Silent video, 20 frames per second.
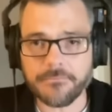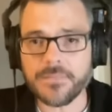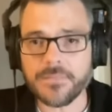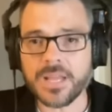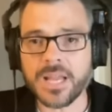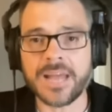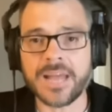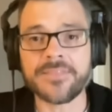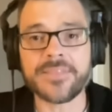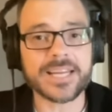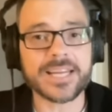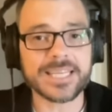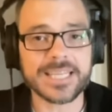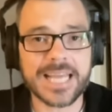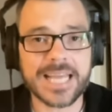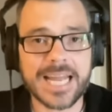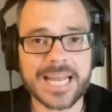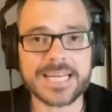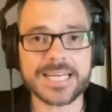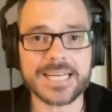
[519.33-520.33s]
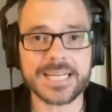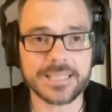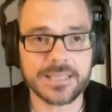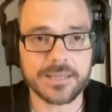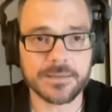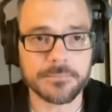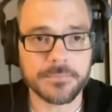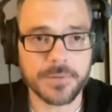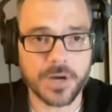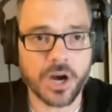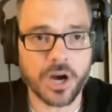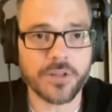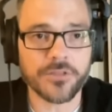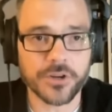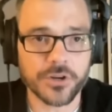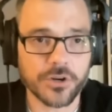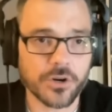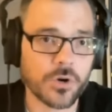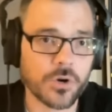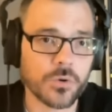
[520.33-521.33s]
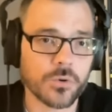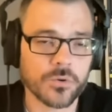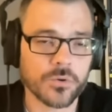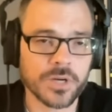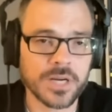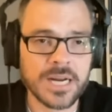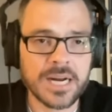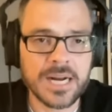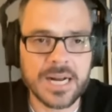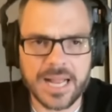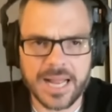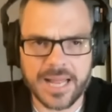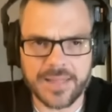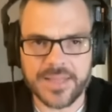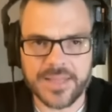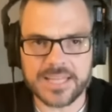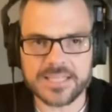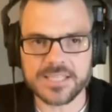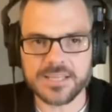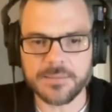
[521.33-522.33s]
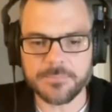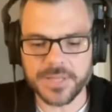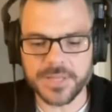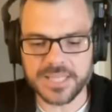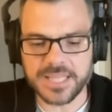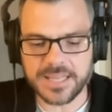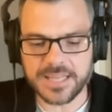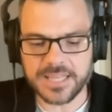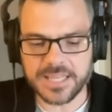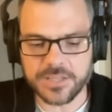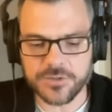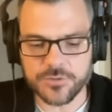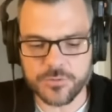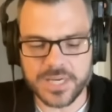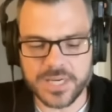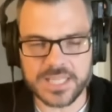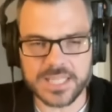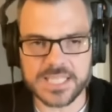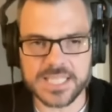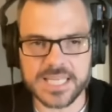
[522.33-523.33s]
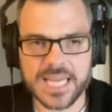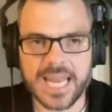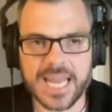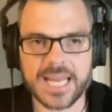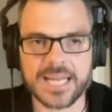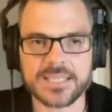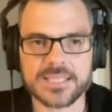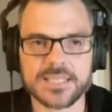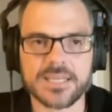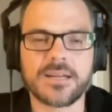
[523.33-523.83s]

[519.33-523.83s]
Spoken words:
and then landing them on their own. And that's something that the Israelis can't